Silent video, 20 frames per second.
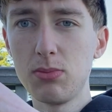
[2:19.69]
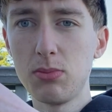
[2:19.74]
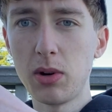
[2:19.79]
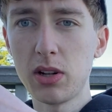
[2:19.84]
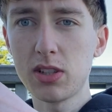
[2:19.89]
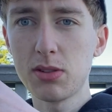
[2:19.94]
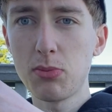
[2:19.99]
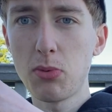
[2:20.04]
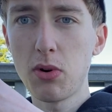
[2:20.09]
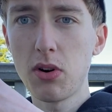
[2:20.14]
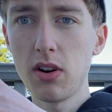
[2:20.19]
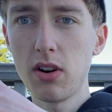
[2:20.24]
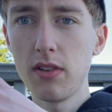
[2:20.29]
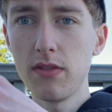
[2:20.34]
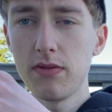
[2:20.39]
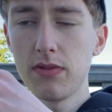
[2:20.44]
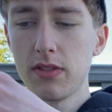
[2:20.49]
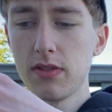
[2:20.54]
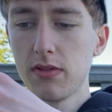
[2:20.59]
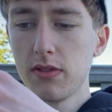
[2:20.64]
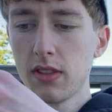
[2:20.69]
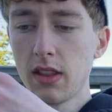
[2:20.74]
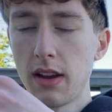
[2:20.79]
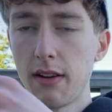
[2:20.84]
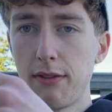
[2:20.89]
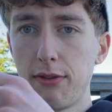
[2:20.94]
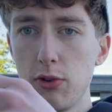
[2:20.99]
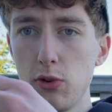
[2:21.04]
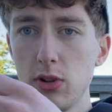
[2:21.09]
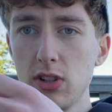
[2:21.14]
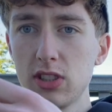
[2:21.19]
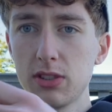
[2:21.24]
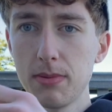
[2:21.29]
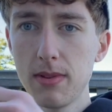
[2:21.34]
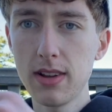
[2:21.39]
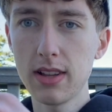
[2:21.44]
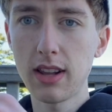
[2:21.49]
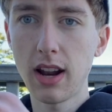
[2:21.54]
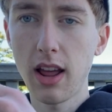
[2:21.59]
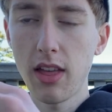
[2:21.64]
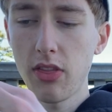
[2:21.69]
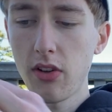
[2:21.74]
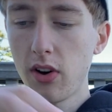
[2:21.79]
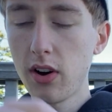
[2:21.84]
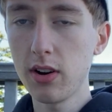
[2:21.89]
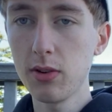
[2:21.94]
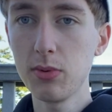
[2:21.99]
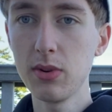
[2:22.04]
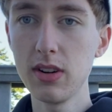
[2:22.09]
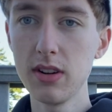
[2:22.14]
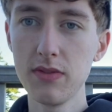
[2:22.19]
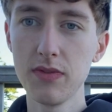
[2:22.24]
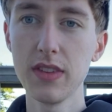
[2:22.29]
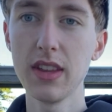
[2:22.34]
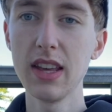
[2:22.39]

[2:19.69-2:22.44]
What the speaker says: much more fruity smelling than I thought it would.